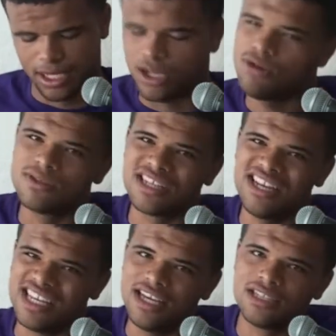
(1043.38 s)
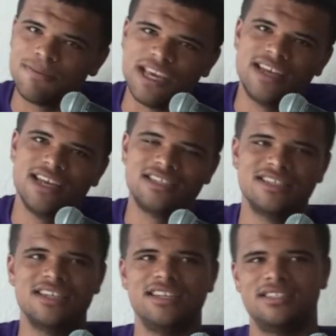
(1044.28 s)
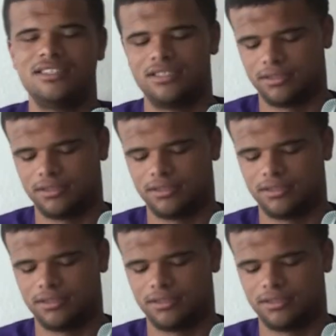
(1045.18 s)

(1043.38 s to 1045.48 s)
You know what was on ESPN yesterday?